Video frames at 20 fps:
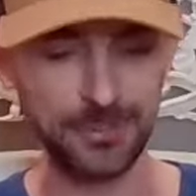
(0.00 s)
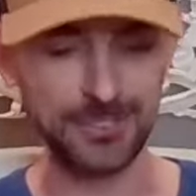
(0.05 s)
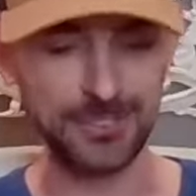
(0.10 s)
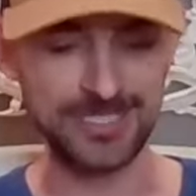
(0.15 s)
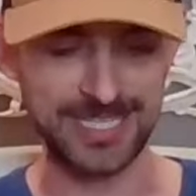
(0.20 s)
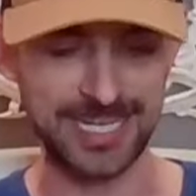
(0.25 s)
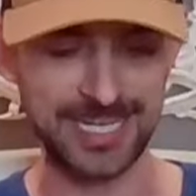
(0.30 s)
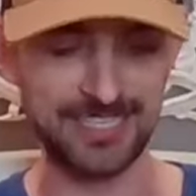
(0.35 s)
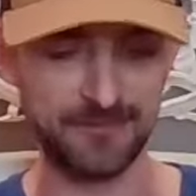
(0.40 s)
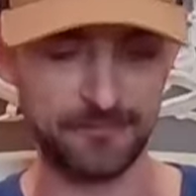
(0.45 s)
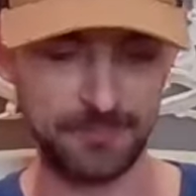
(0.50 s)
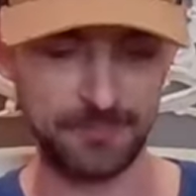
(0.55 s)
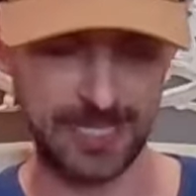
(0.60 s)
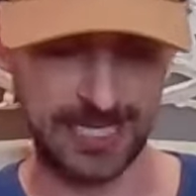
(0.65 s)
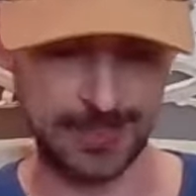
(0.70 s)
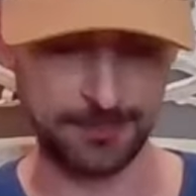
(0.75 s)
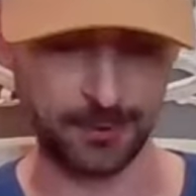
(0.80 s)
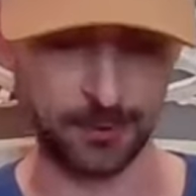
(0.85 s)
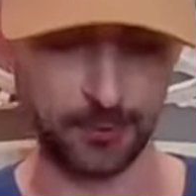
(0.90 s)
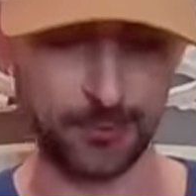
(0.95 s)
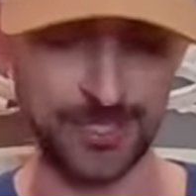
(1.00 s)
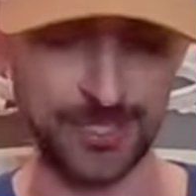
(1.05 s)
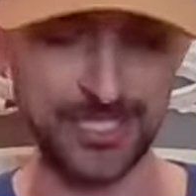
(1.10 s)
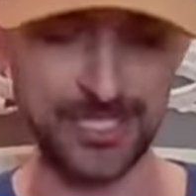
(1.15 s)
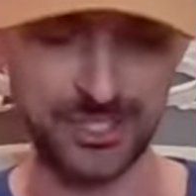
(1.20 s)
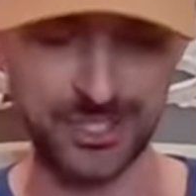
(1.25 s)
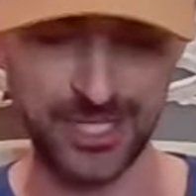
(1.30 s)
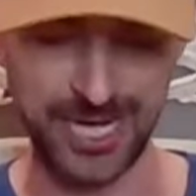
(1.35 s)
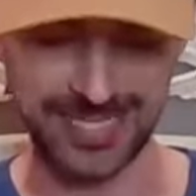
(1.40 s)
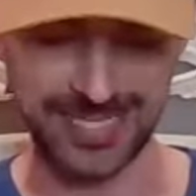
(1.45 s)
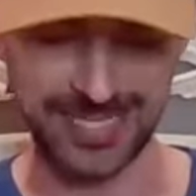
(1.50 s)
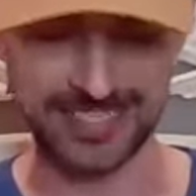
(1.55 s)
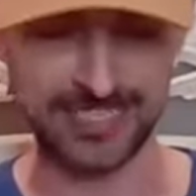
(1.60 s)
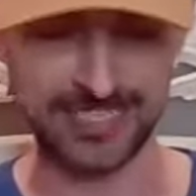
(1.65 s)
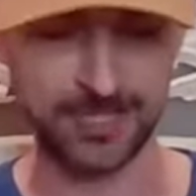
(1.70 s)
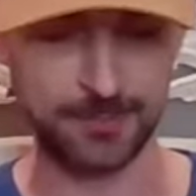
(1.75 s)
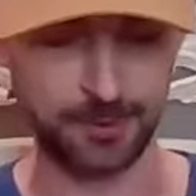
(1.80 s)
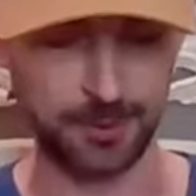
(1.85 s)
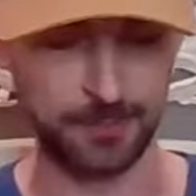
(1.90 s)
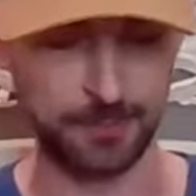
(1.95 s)
80% of people rejected
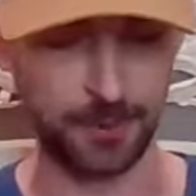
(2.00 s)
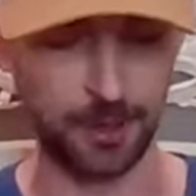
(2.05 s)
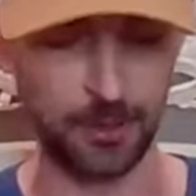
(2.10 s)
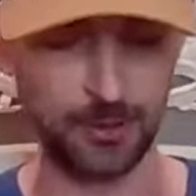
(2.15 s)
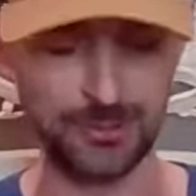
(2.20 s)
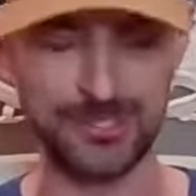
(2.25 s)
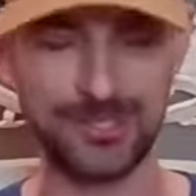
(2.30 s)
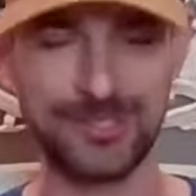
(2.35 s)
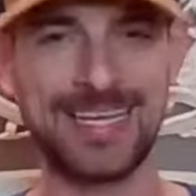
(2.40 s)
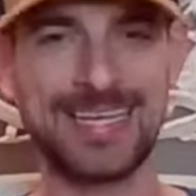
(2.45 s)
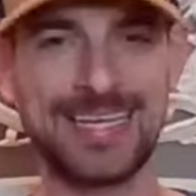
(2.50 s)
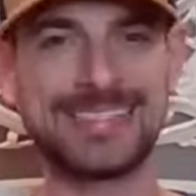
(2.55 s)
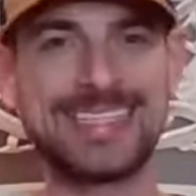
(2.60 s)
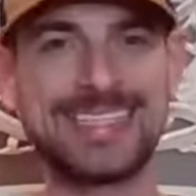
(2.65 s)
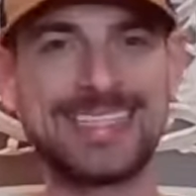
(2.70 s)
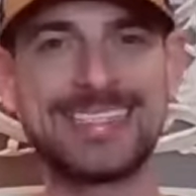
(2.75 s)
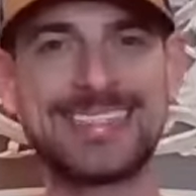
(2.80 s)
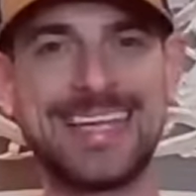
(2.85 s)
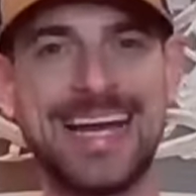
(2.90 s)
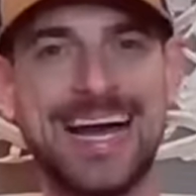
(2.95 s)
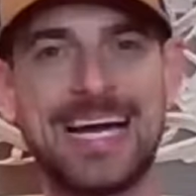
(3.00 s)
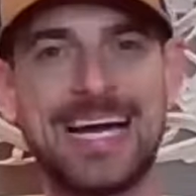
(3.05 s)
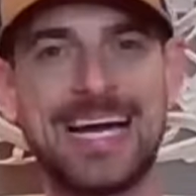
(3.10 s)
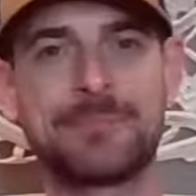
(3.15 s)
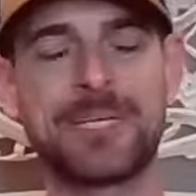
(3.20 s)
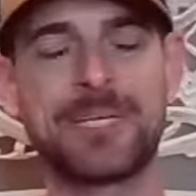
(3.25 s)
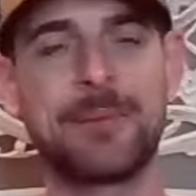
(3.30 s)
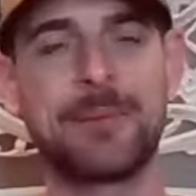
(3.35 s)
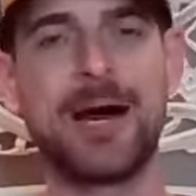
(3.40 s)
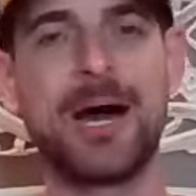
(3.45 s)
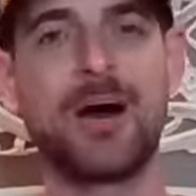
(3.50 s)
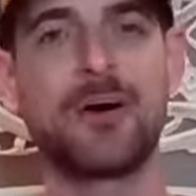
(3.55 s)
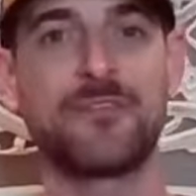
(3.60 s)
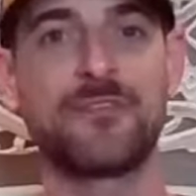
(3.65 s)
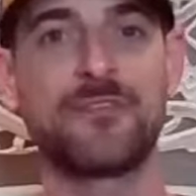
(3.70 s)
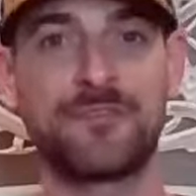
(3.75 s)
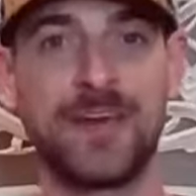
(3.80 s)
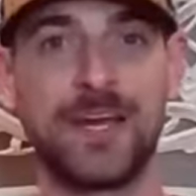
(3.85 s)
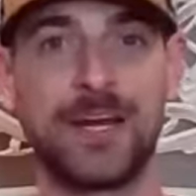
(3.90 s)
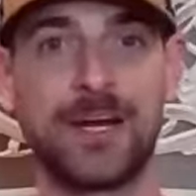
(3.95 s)
the proposal that did not come
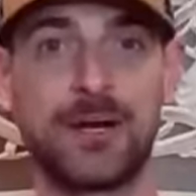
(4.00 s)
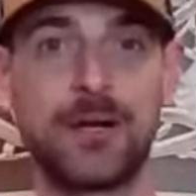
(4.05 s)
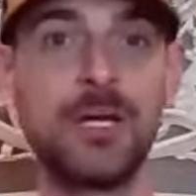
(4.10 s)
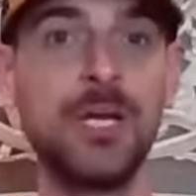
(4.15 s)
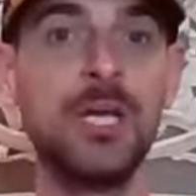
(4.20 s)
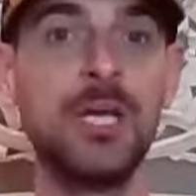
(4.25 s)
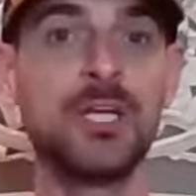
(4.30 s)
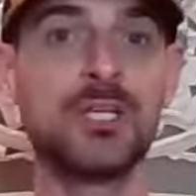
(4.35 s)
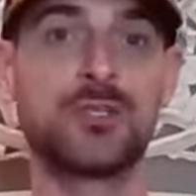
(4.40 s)
out fair.